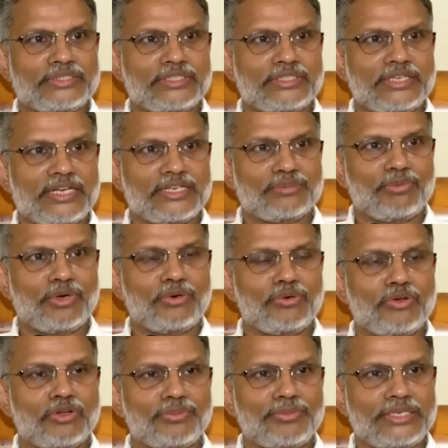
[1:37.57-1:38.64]
earthbound
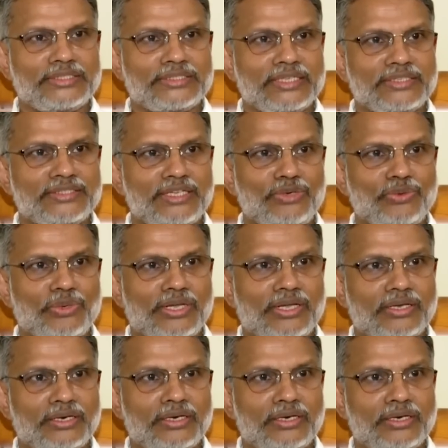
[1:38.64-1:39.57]
orbits and the lunar